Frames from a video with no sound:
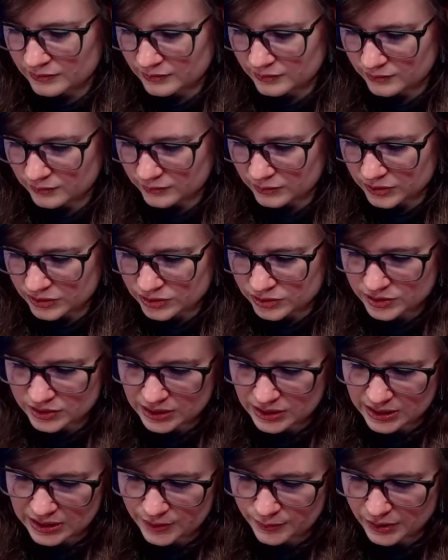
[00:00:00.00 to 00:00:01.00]
Which
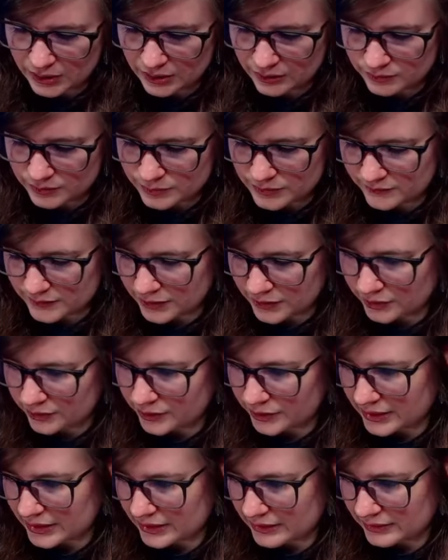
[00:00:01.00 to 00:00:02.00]
I probably wouldn't be very good
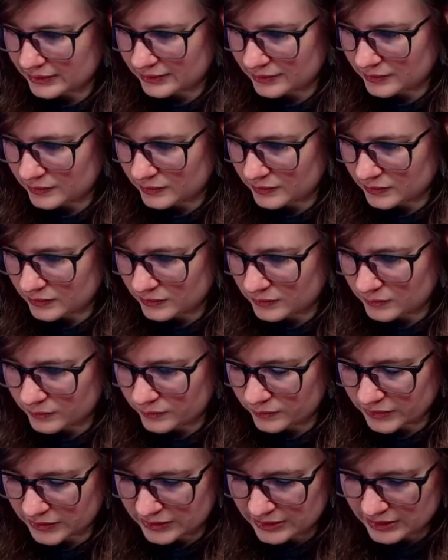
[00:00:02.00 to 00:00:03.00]
at it.
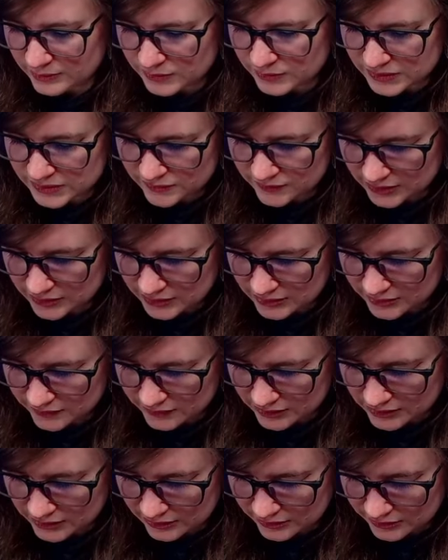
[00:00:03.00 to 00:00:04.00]
But the atmosphere and
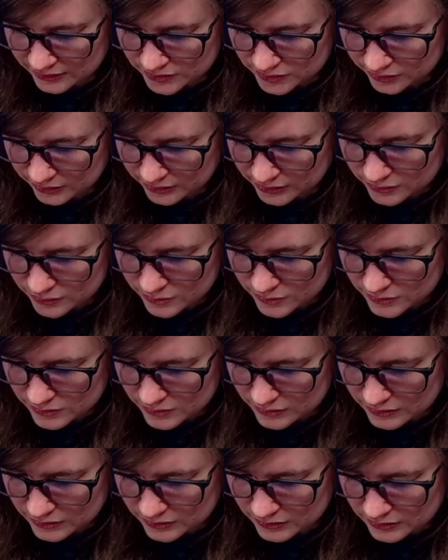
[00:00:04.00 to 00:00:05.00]
everything looks really cool.
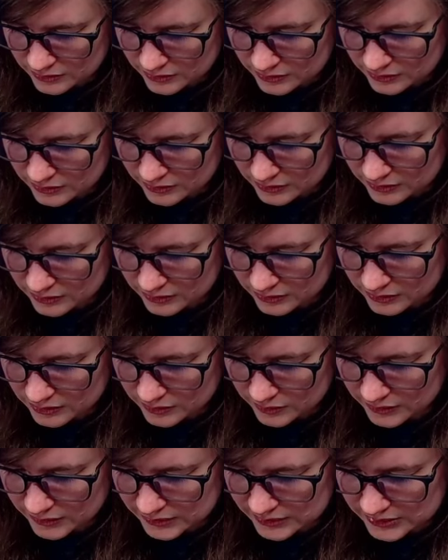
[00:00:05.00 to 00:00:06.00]
And
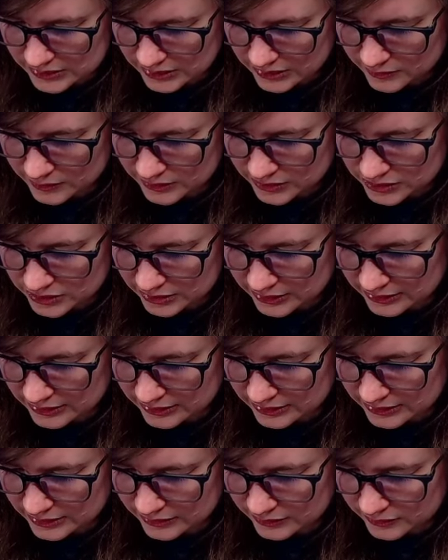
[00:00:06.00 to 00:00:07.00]
I was thinking about checking
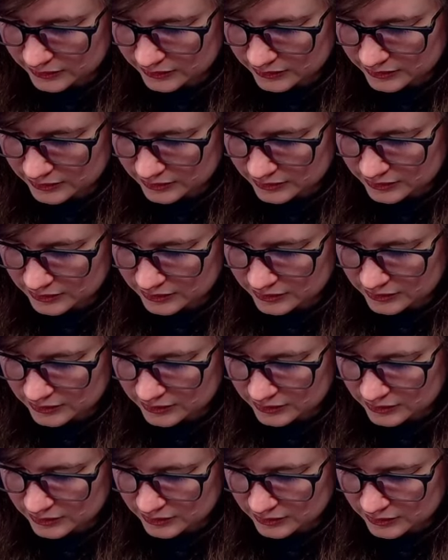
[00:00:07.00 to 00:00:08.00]
that out.
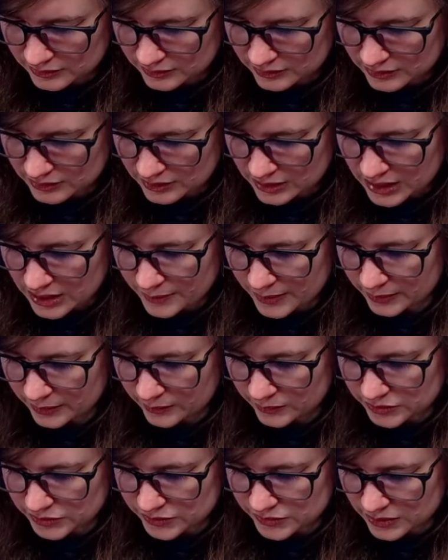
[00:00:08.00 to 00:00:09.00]
I'll probably
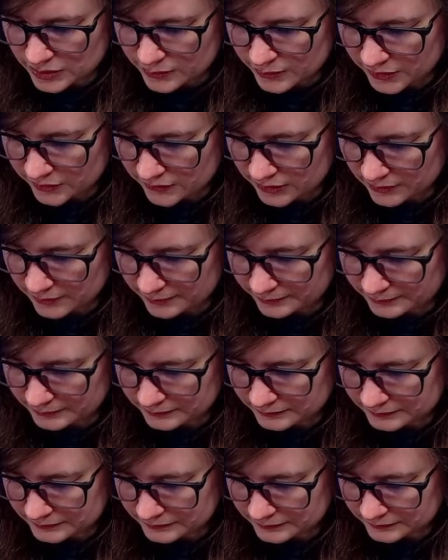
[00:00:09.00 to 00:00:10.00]
watch a stream of it.
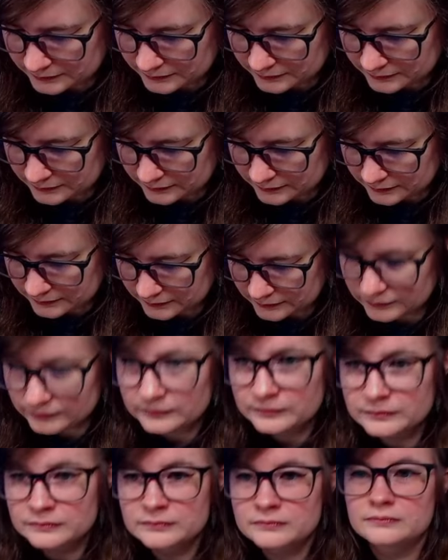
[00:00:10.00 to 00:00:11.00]

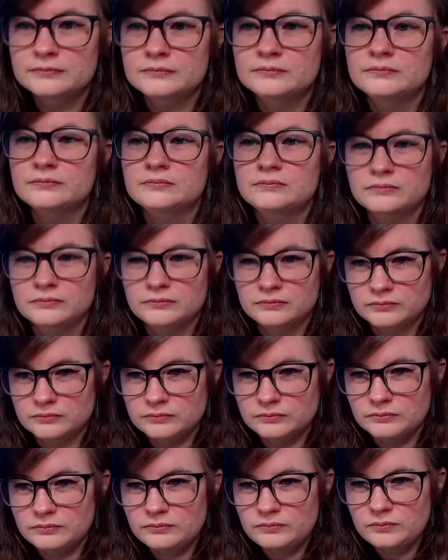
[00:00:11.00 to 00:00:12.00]
I
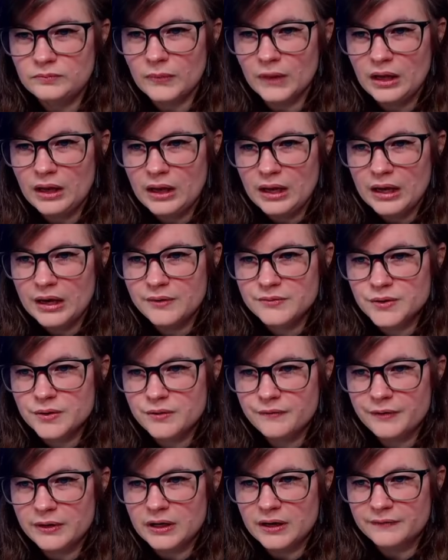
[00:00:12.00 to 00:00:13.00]
was
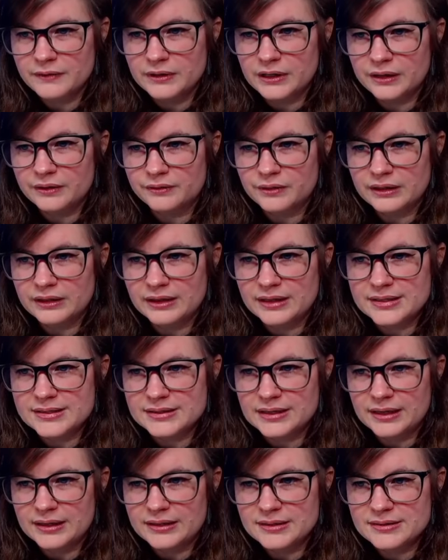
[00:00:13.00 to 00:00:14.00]
goofing off in Elden Ring last
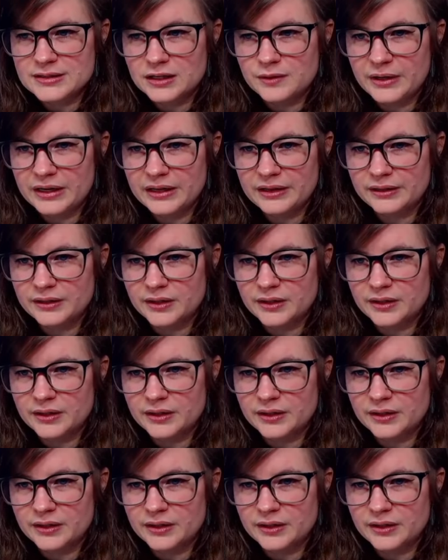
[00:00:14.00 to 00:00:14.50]
night. Started my clear